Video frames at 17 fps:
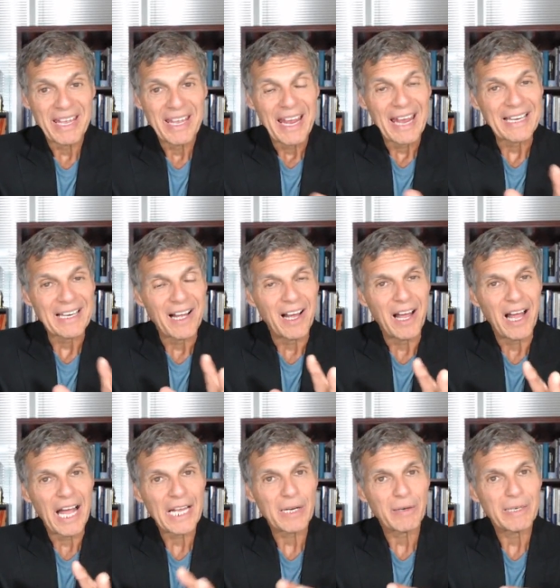and a
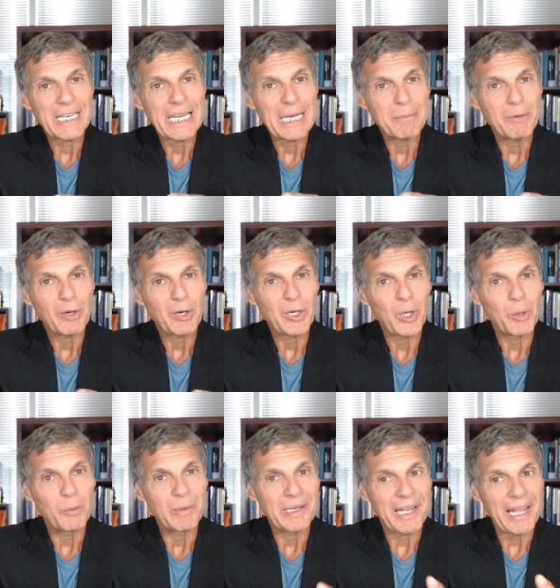higher
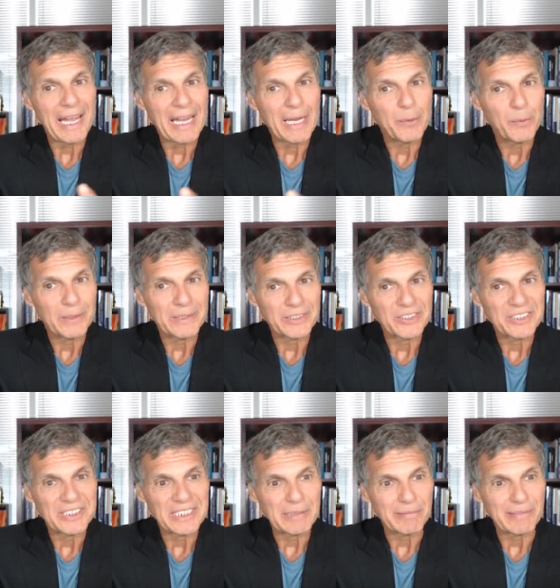hemoglobin
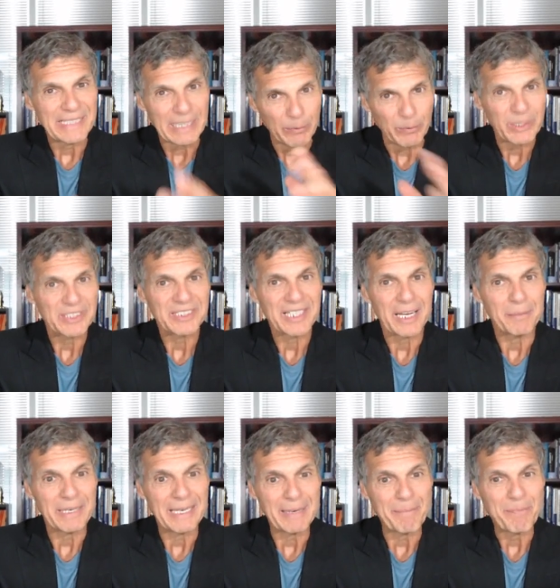A1C reading. What does
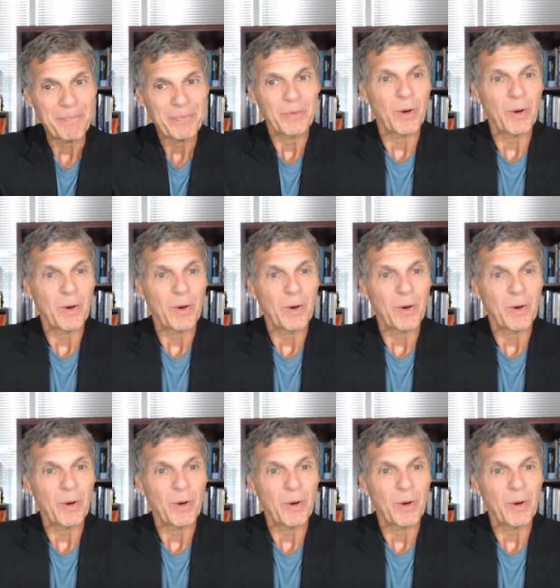that mean?